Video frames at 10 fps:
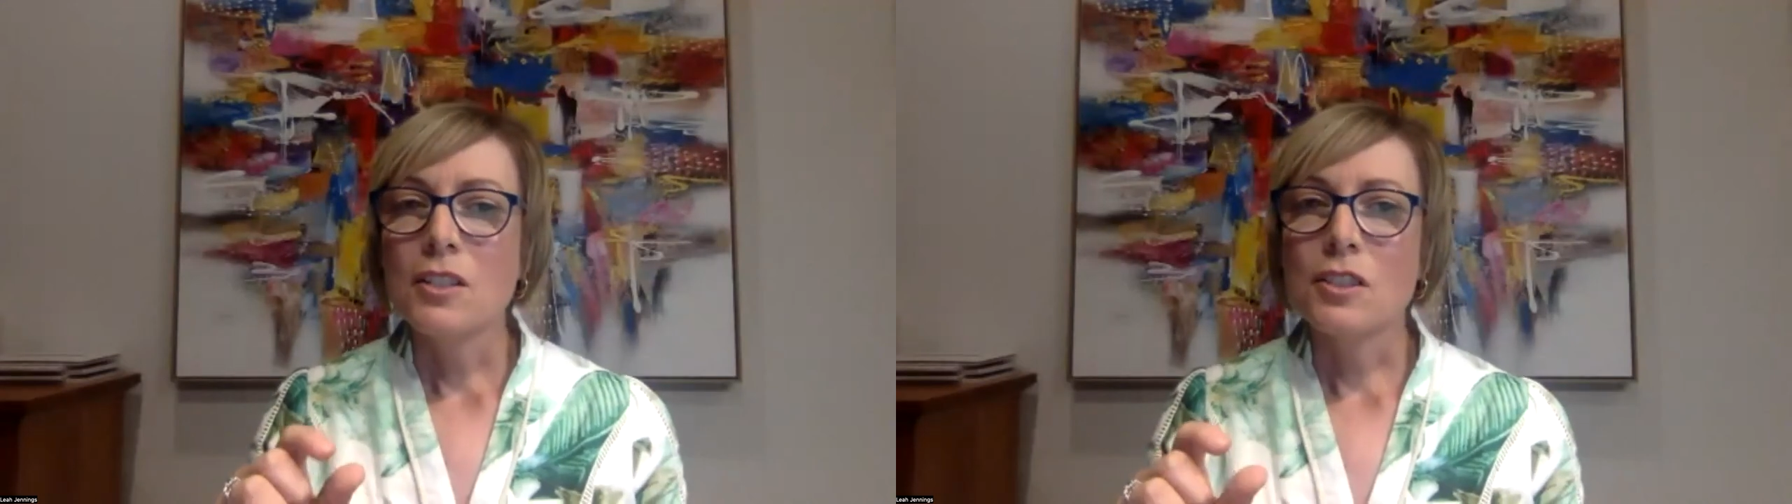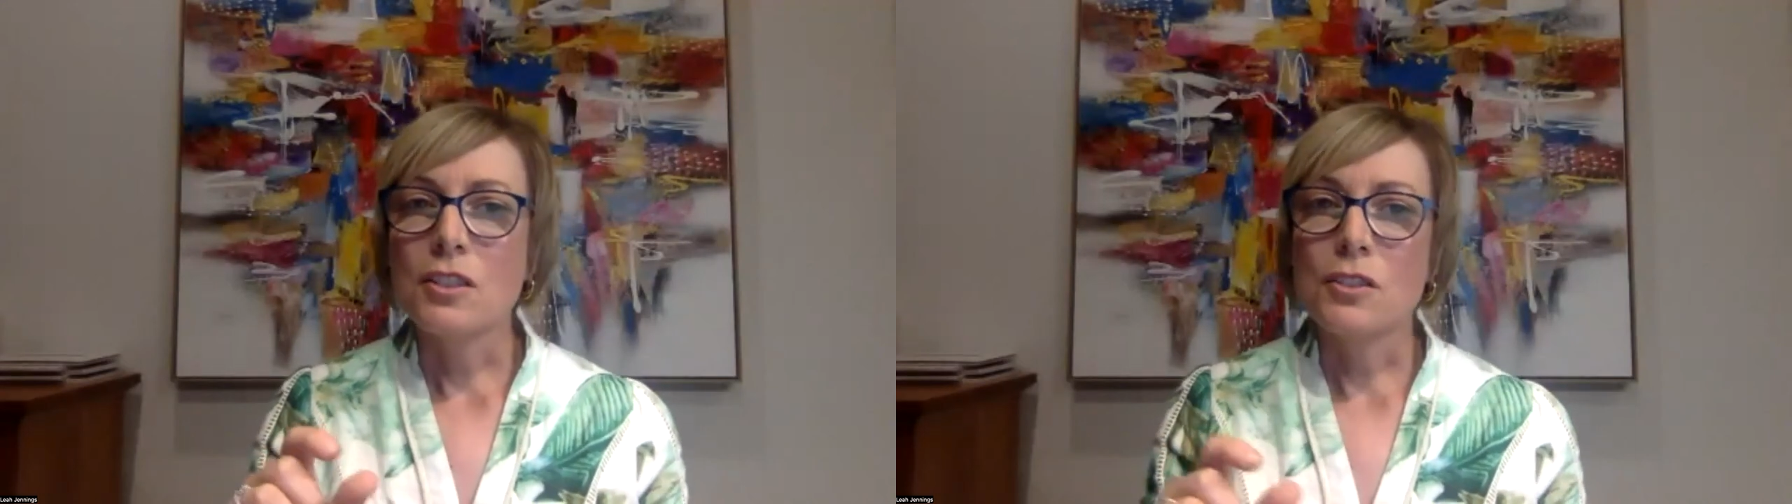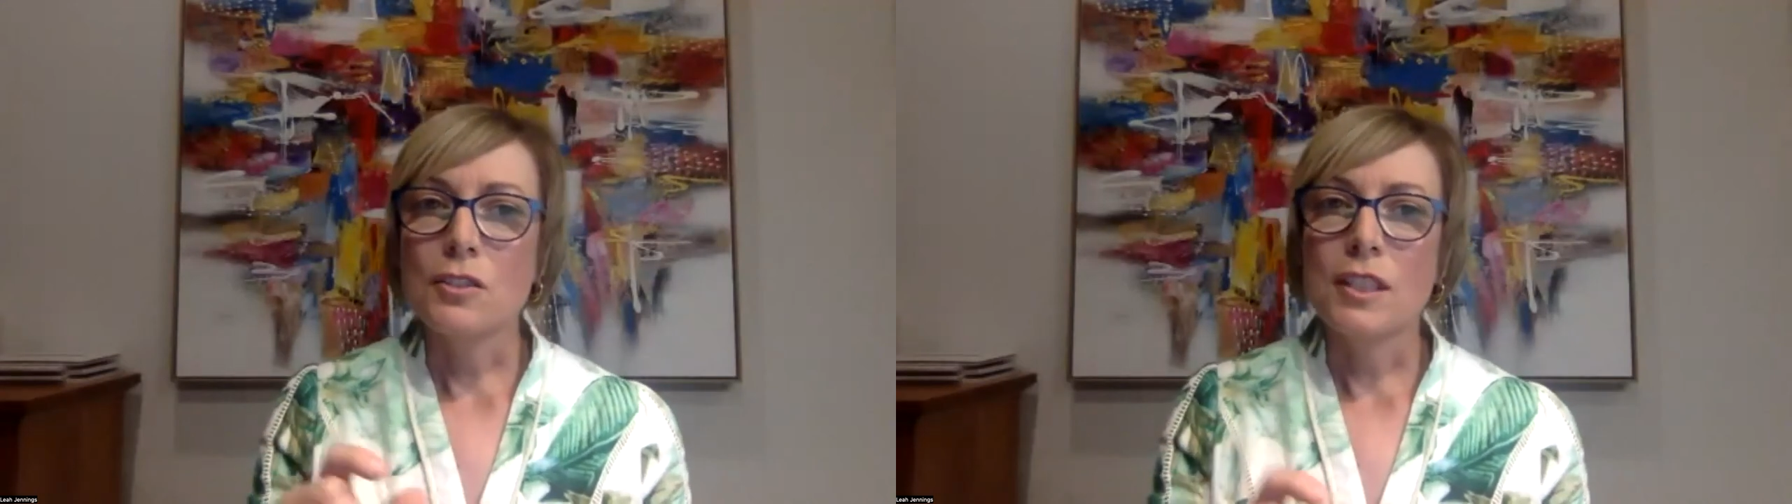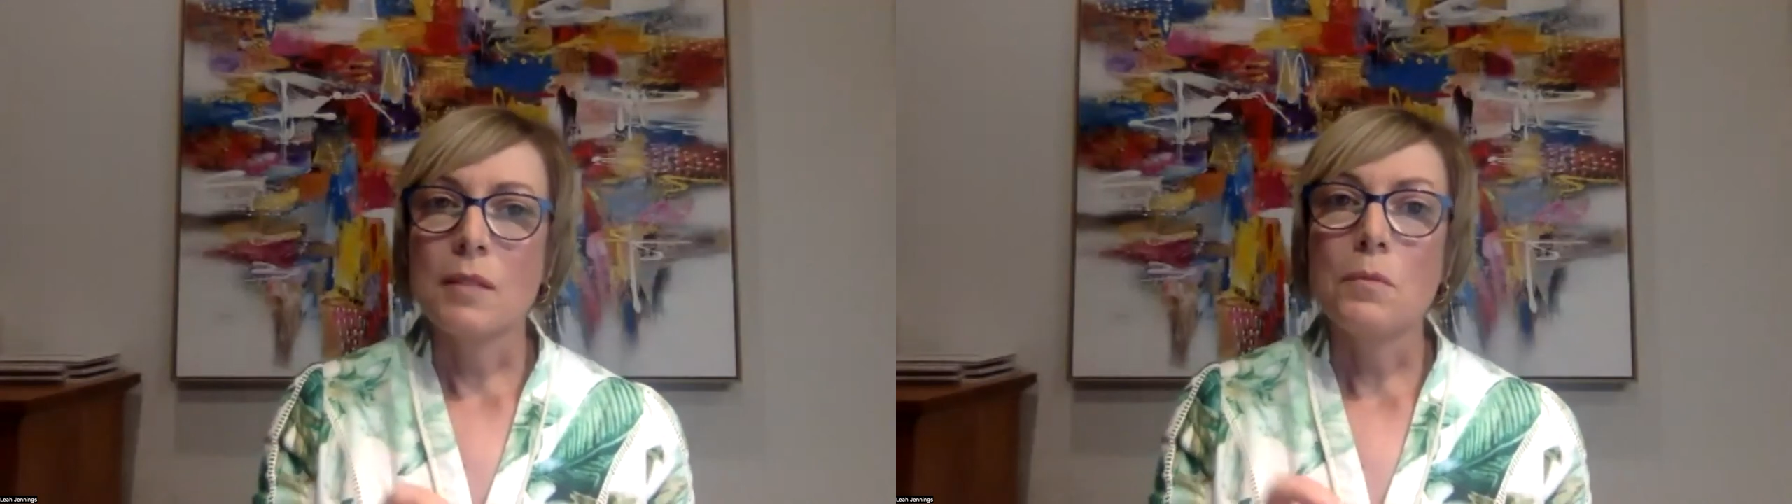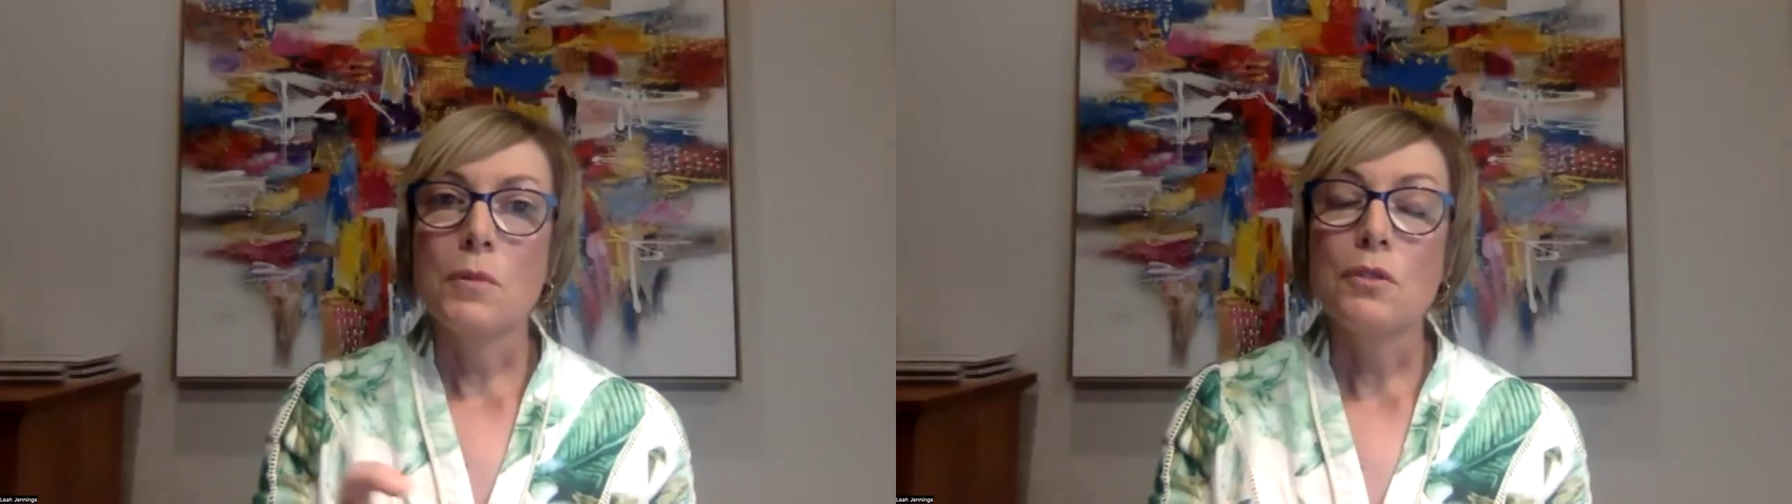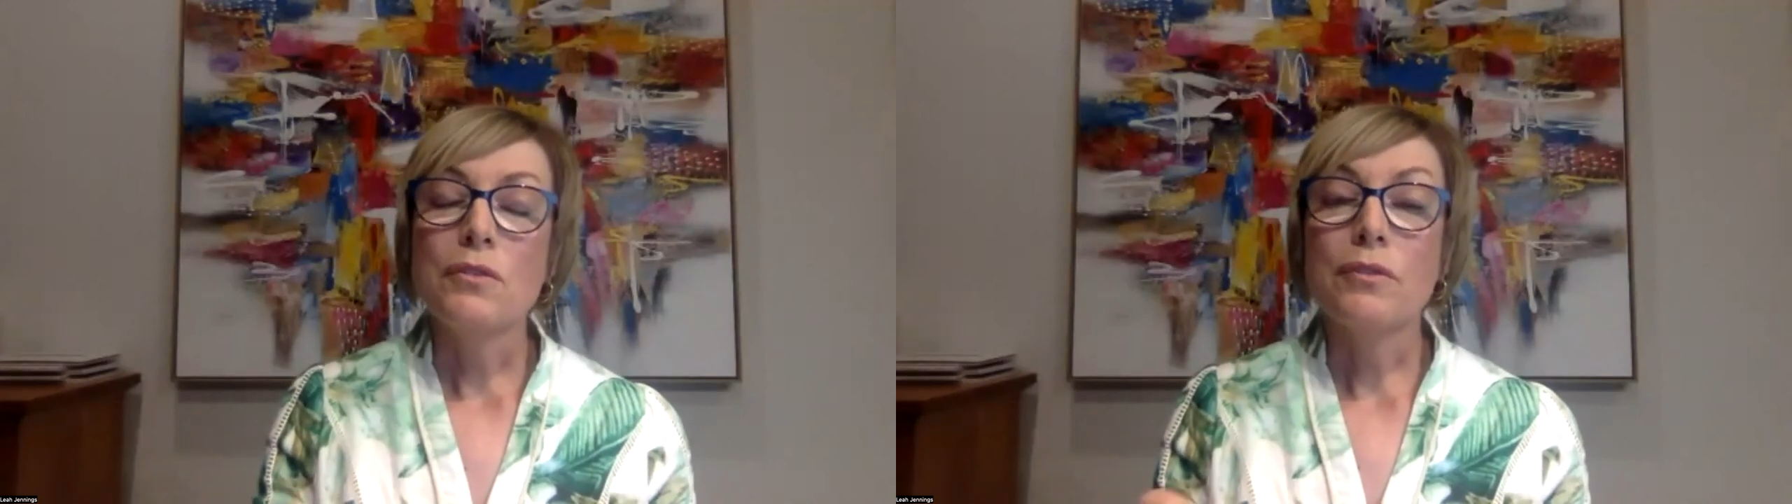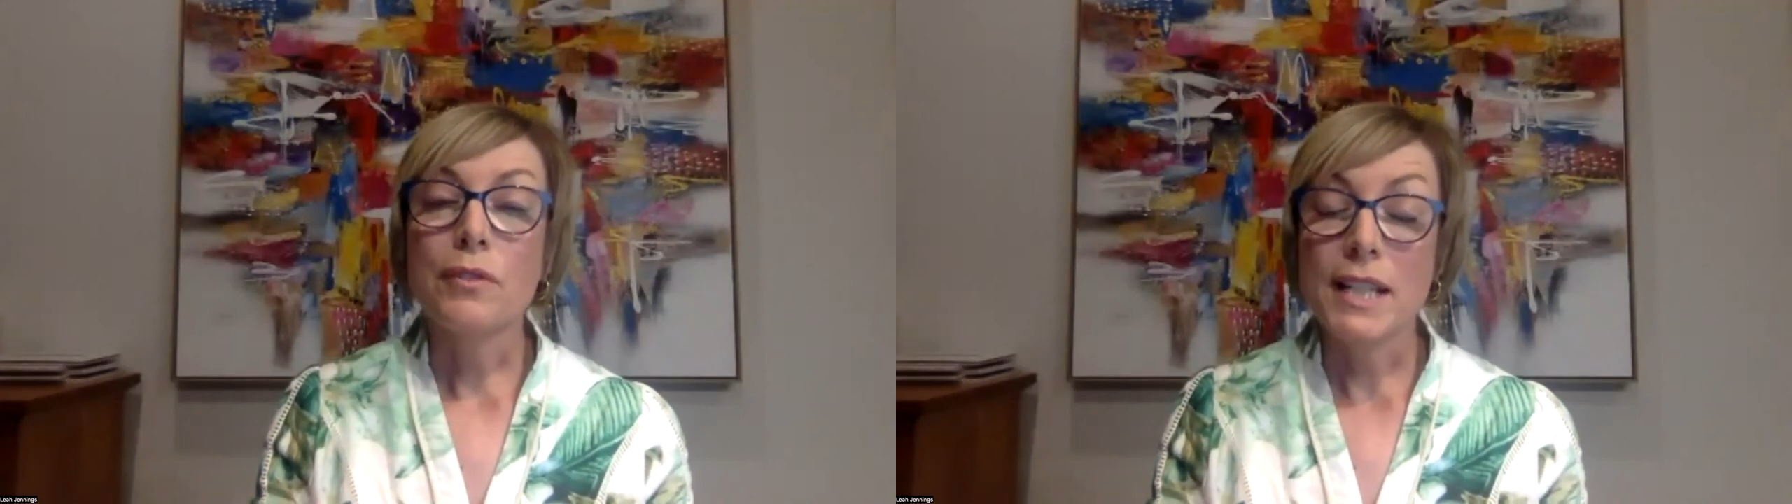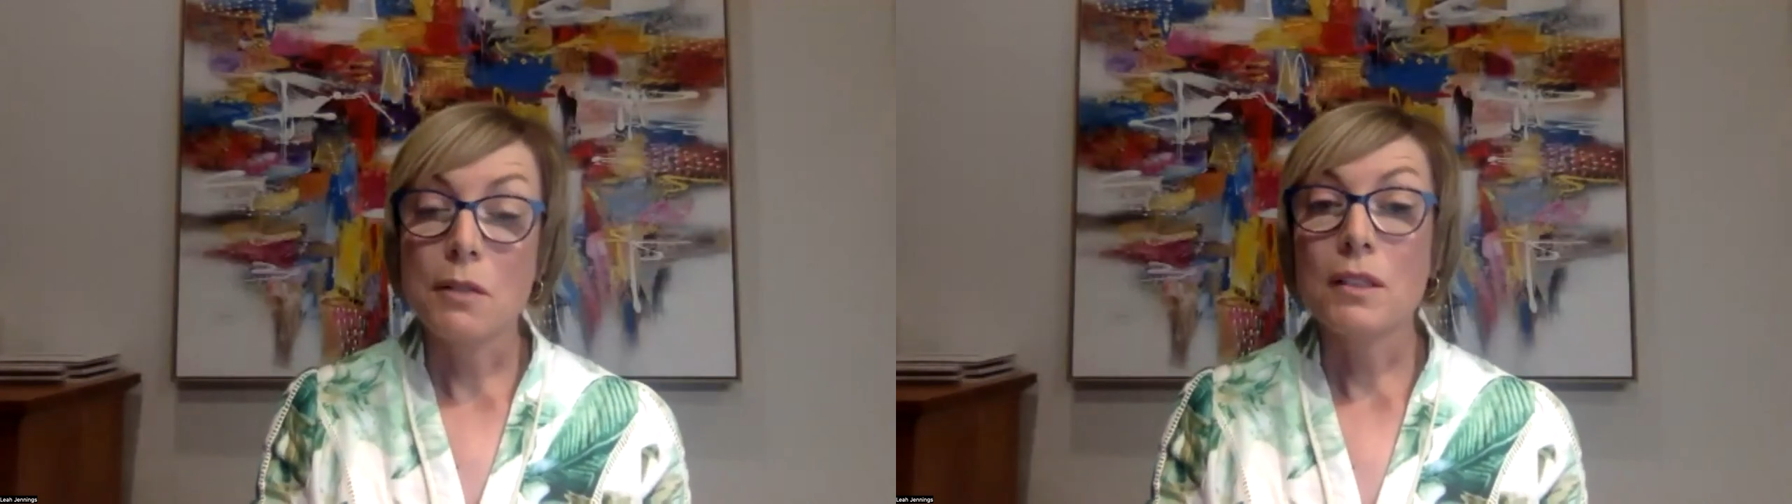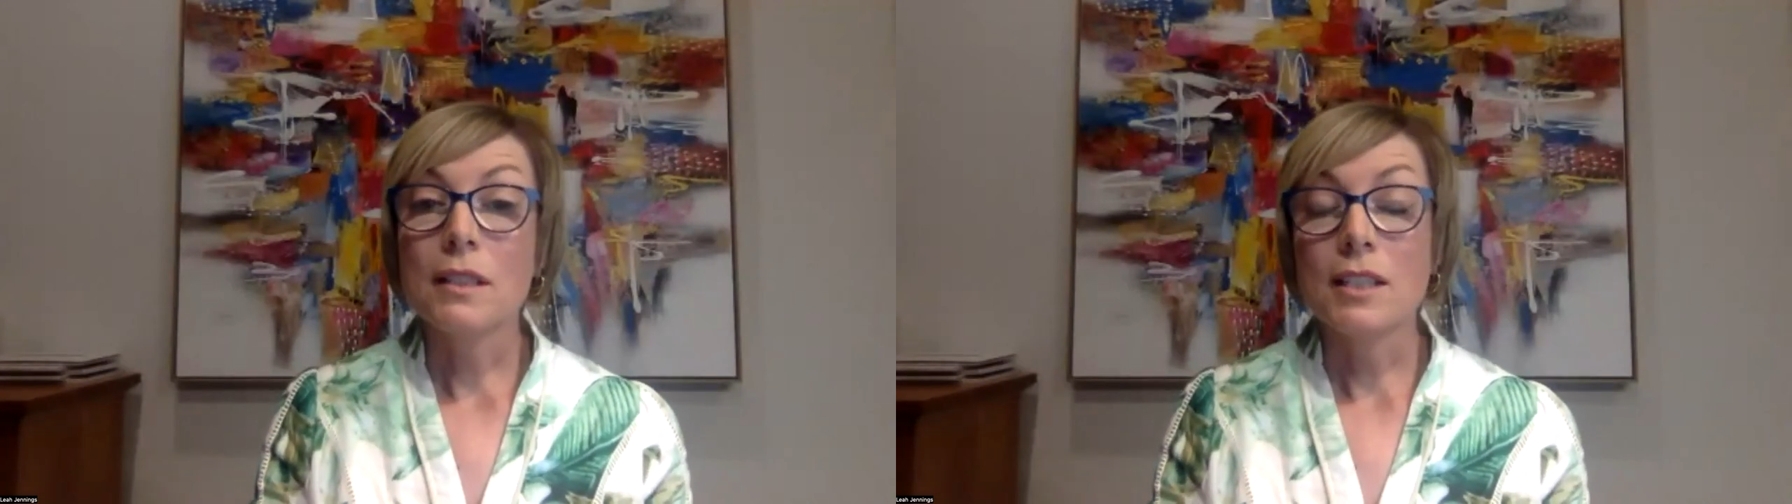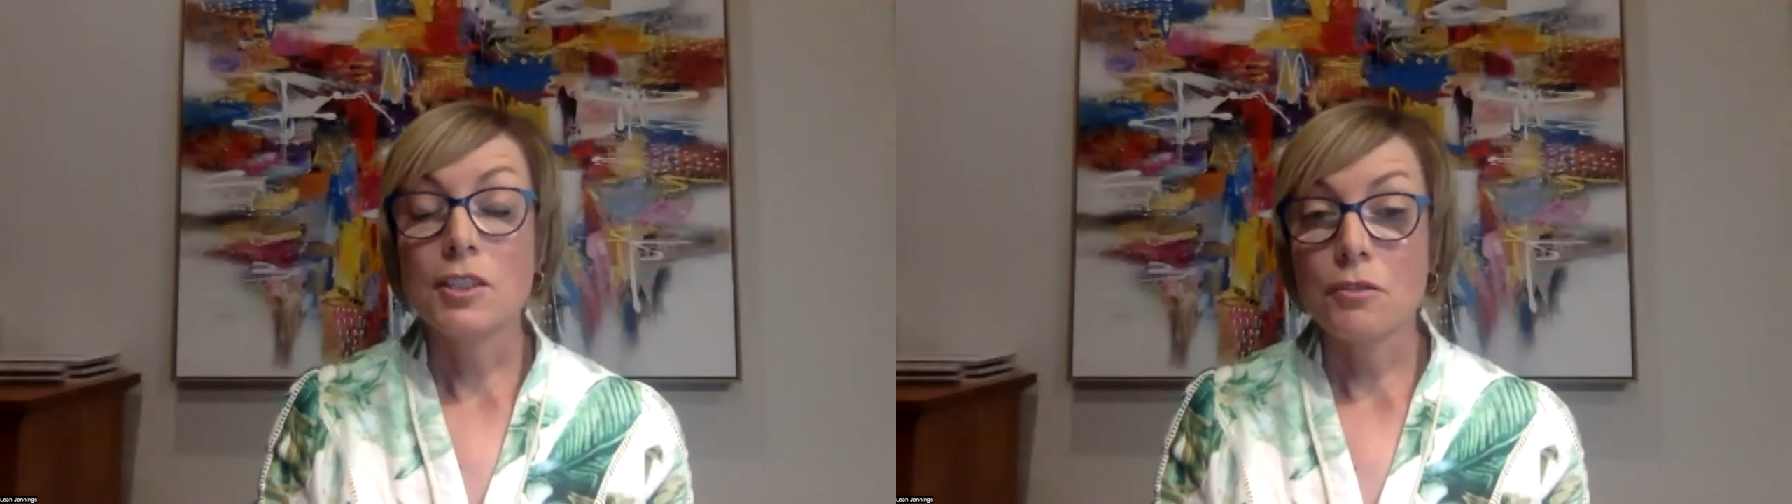to do them more frequently